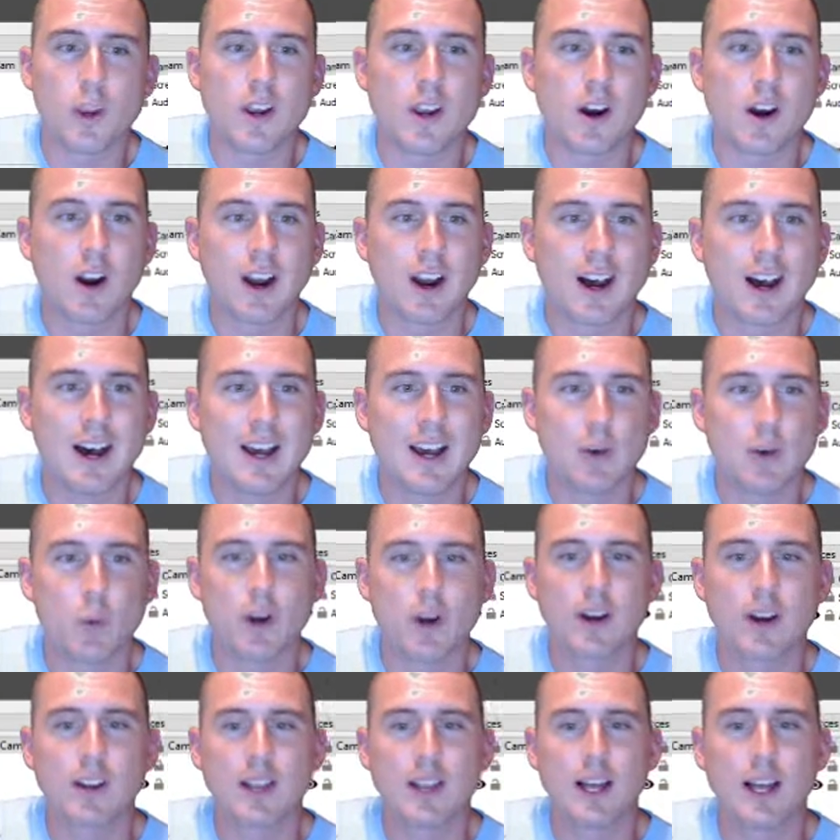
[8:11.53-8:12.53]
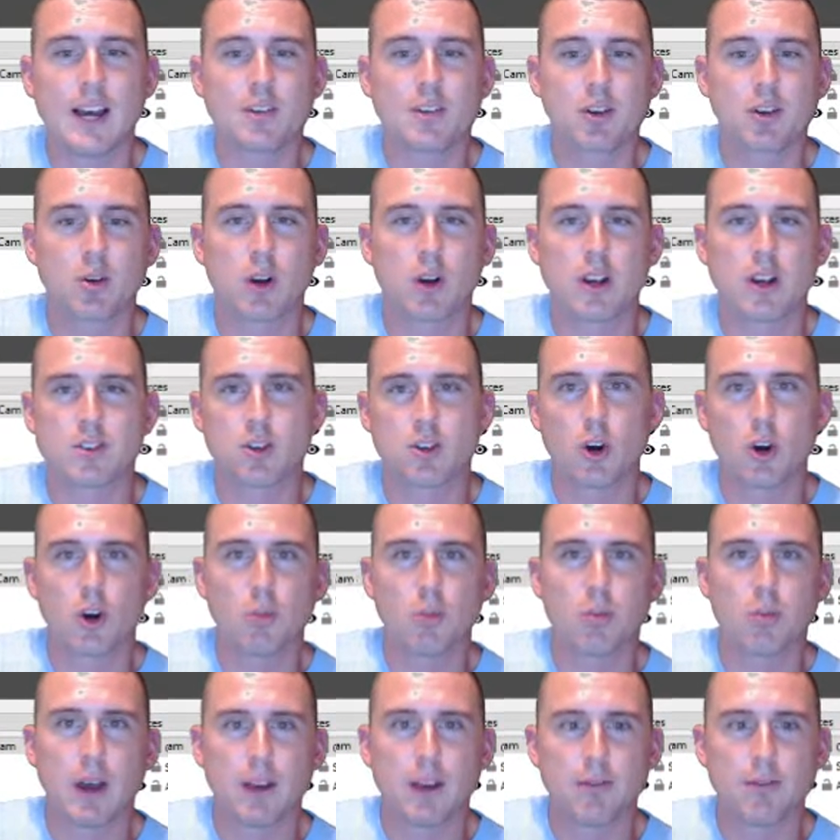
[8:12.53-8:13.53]
are hot. We are live across all
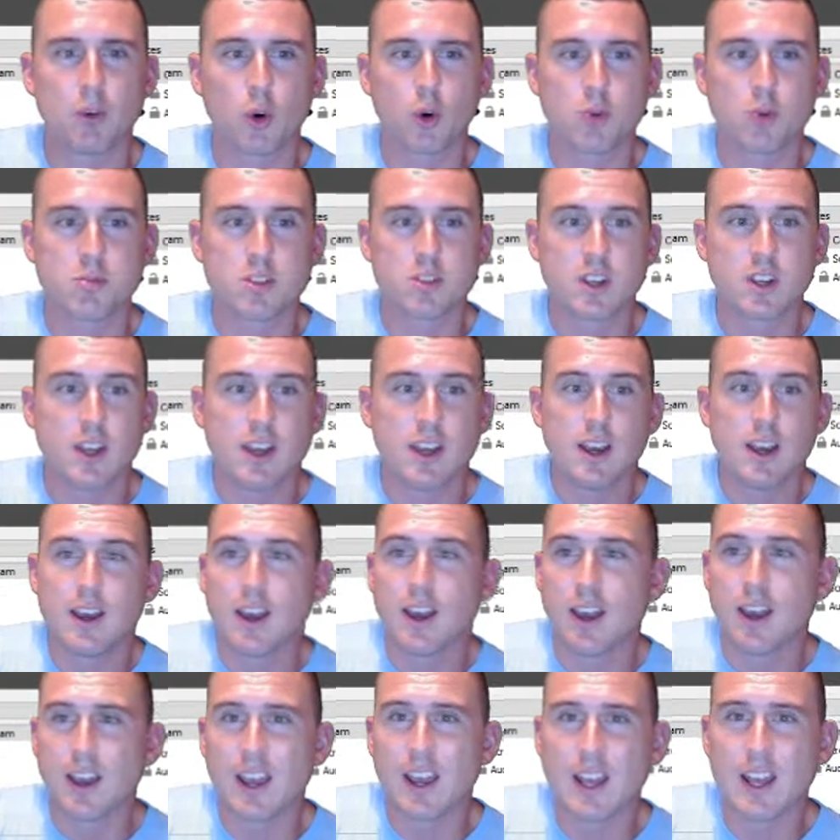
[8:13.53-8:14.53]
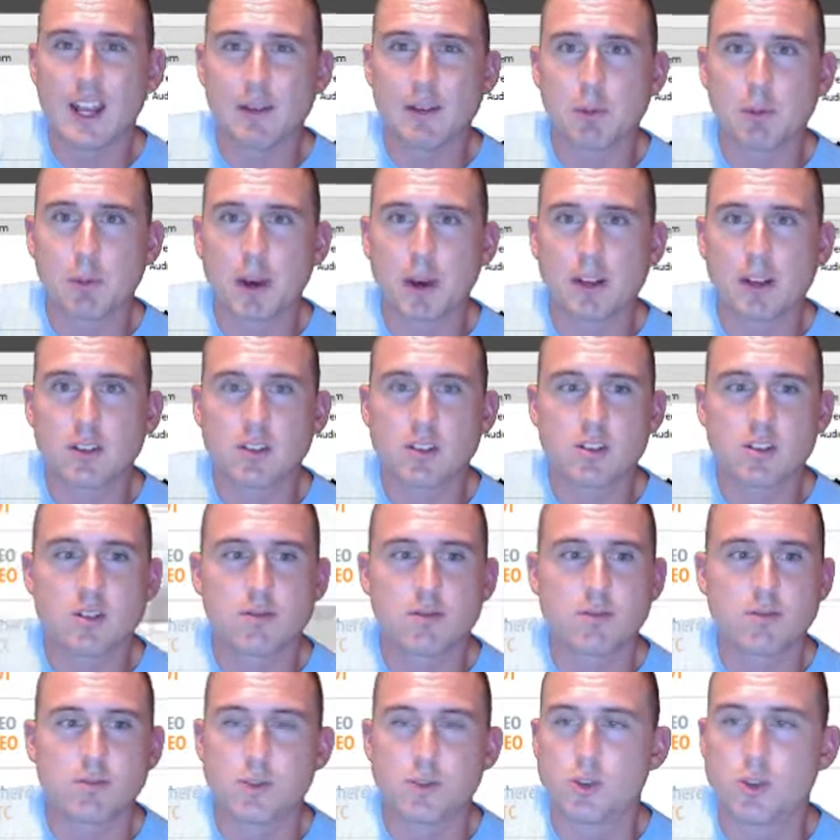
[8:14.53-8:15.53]
platforms, and I'm about to
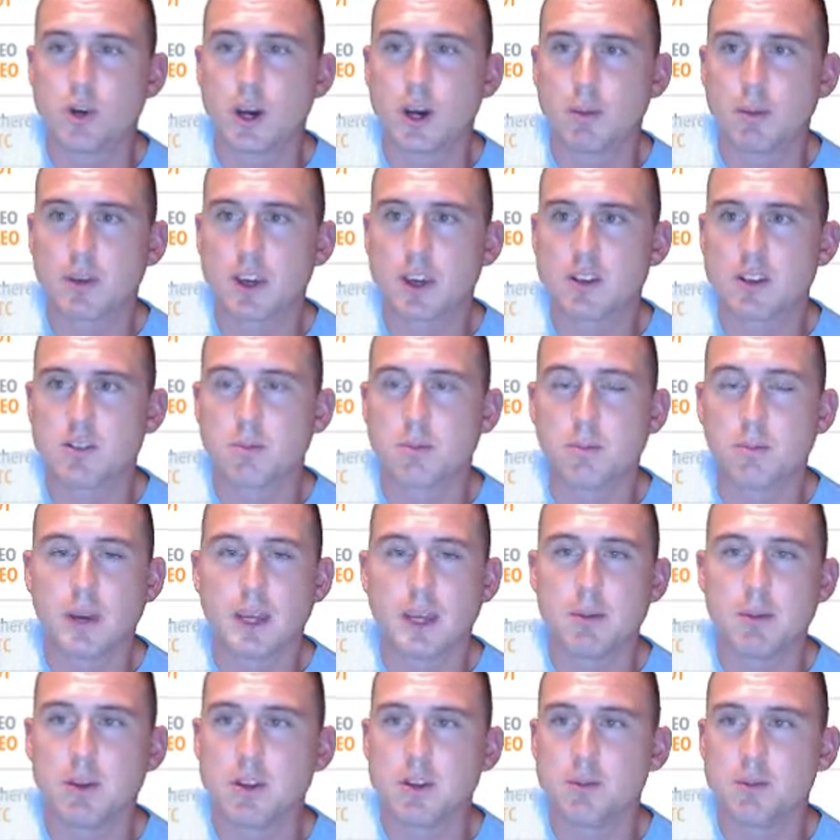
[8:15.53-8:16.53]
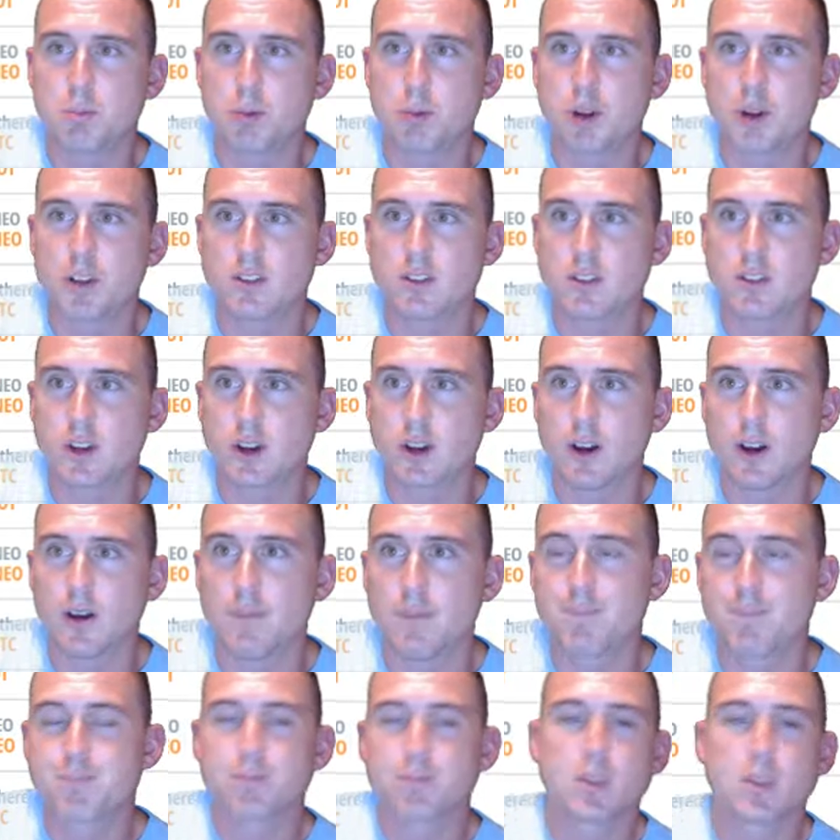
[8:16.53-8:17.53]
drop kick some babies, but
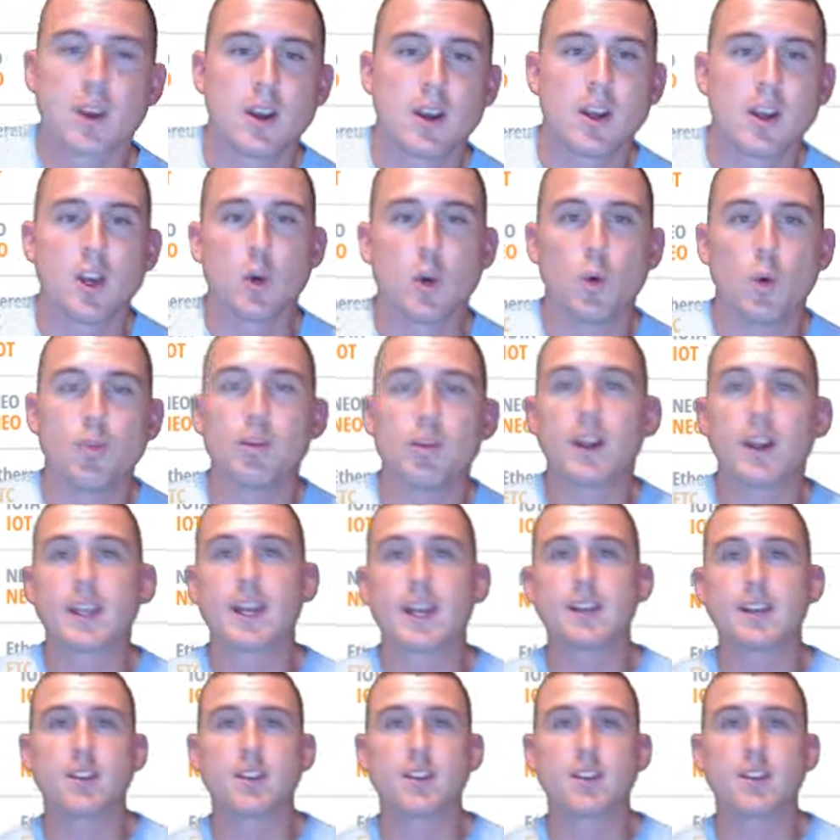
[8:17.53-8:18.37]
we finally got